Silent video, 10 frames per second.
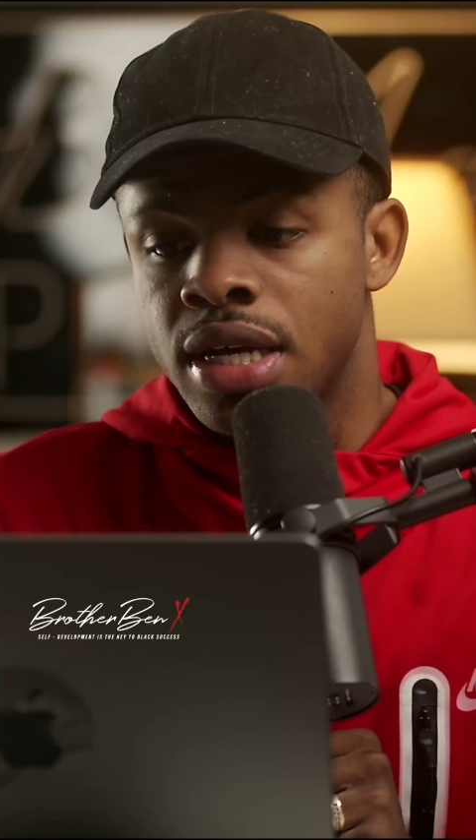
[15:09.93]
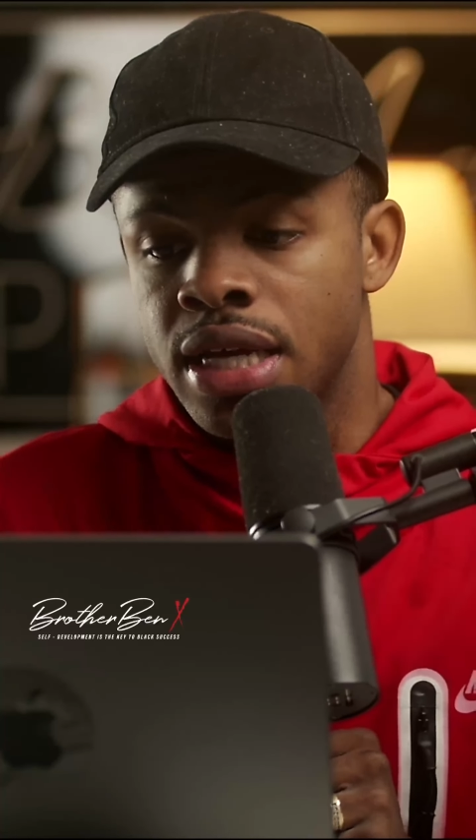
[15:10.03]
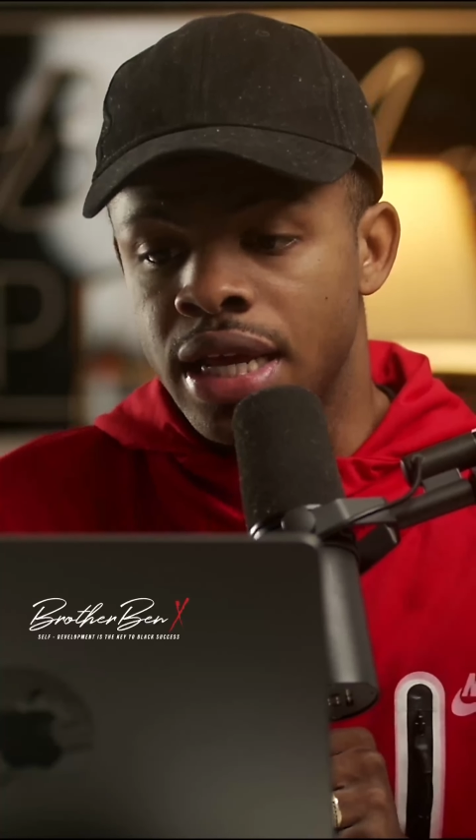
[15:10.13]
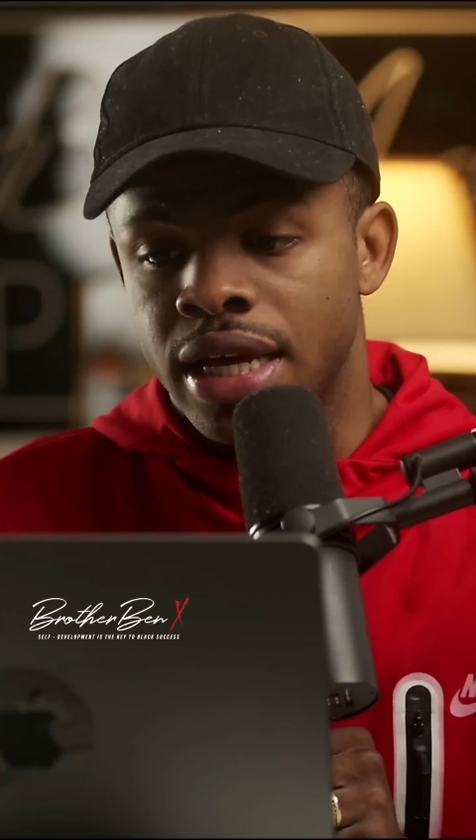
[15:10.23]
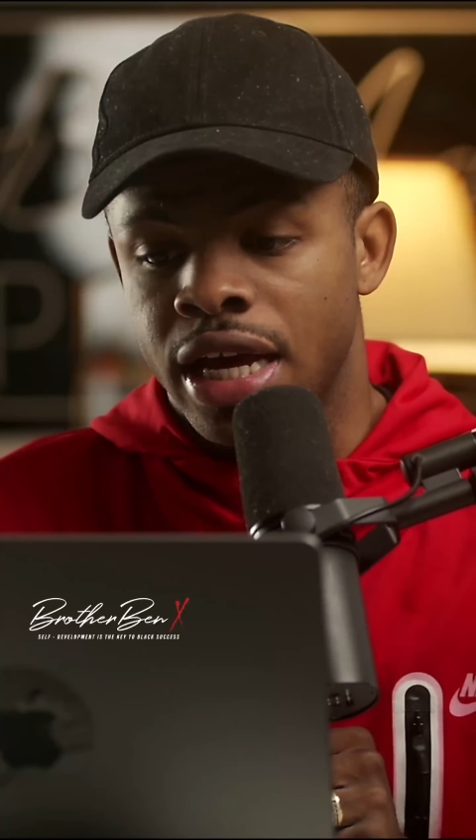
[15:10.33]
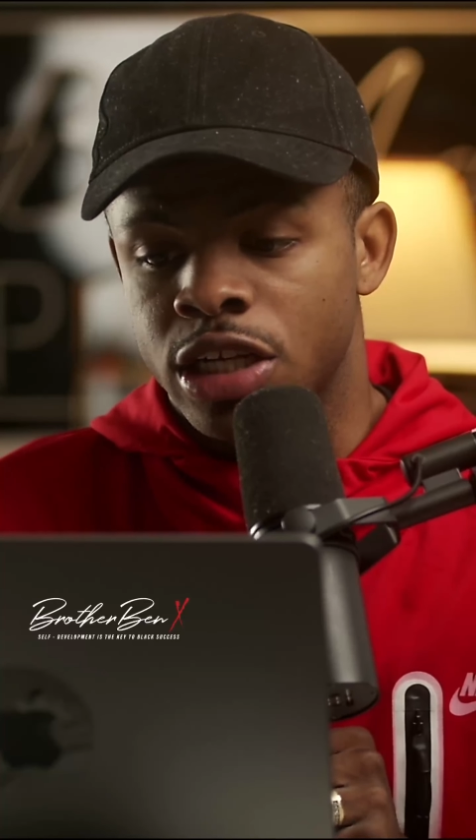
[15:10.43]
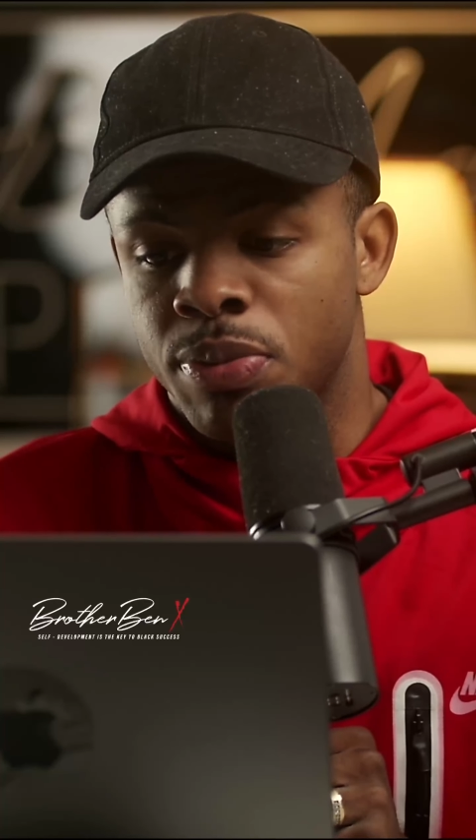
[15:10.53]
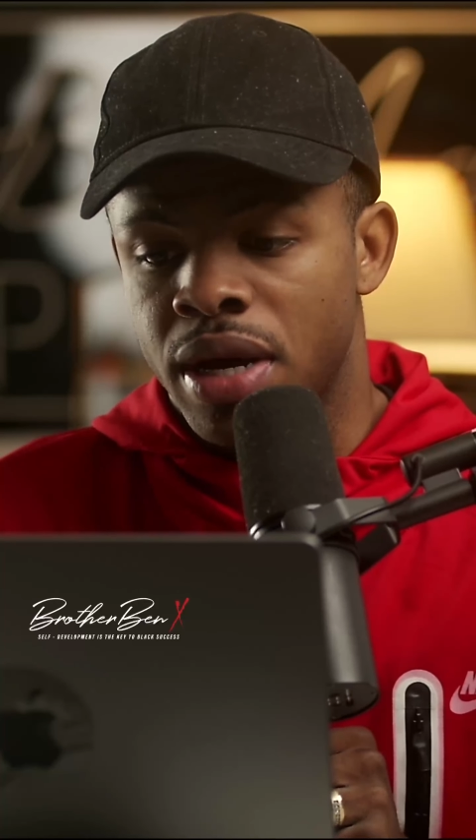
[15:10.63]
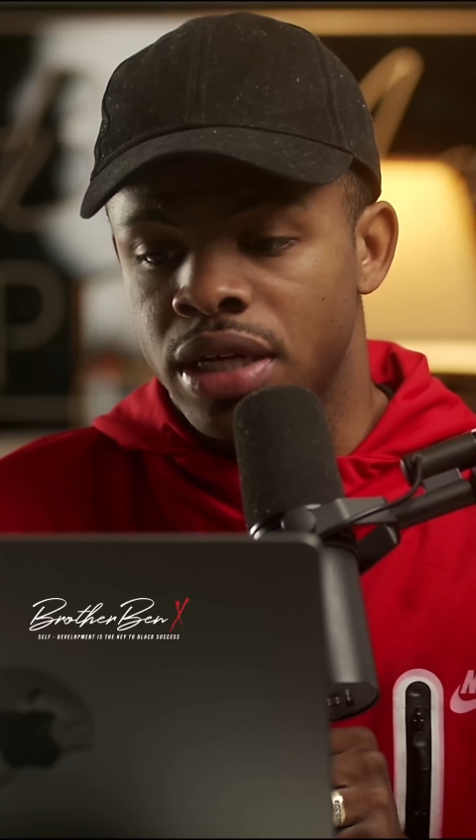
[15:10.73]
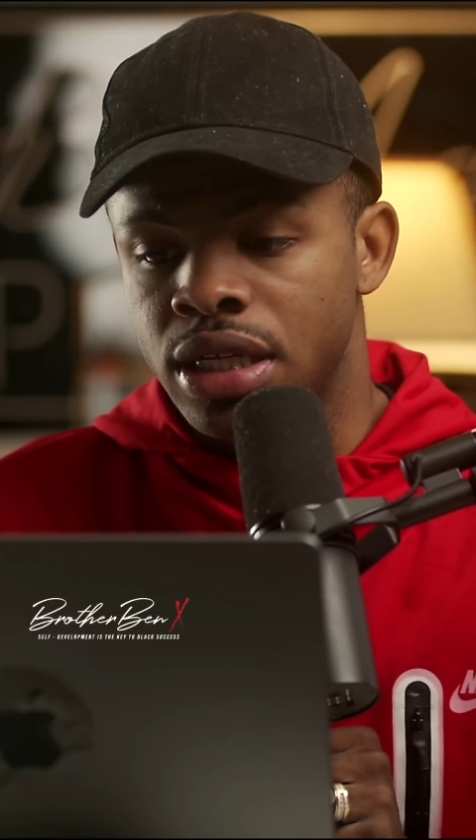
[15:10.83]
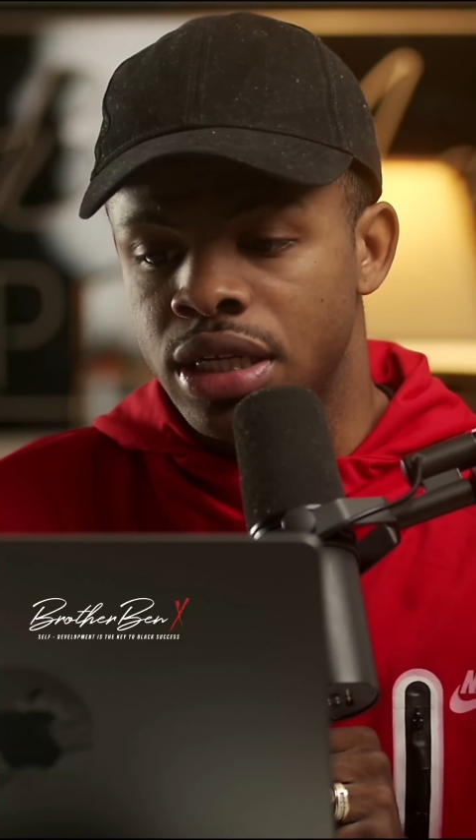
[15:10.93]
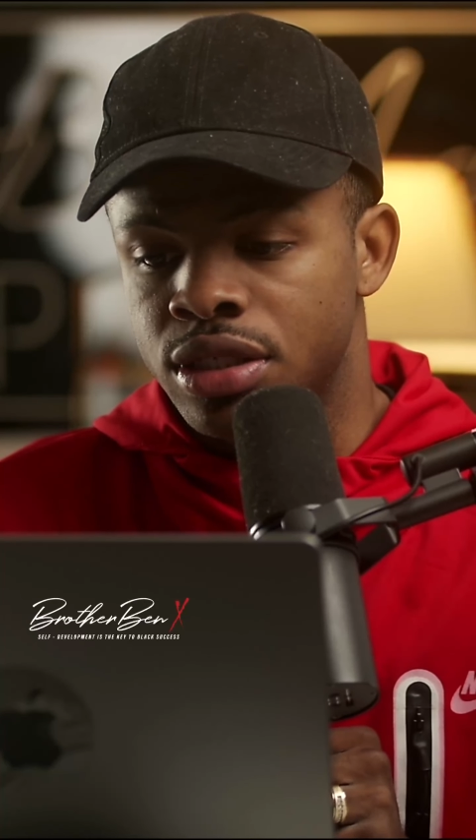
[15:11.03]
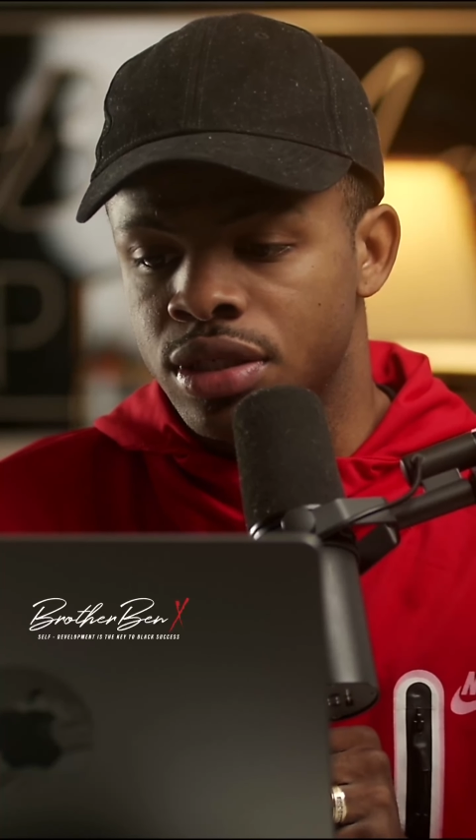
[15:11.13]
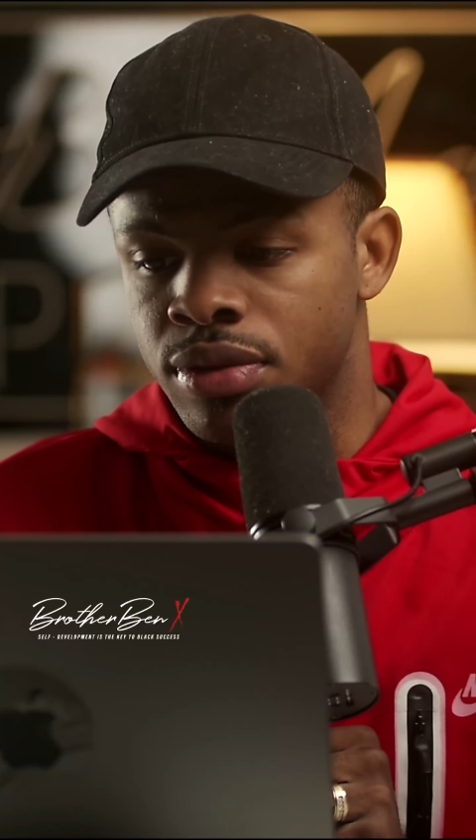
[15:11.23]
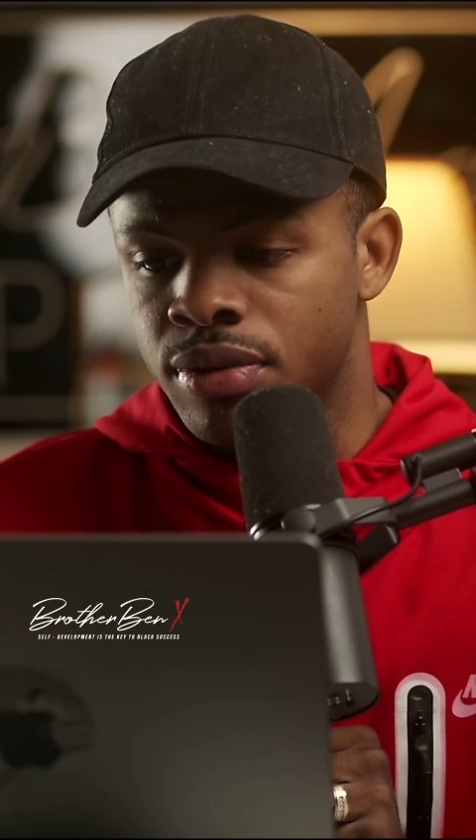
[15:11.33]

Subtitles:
That didn't catch my attention.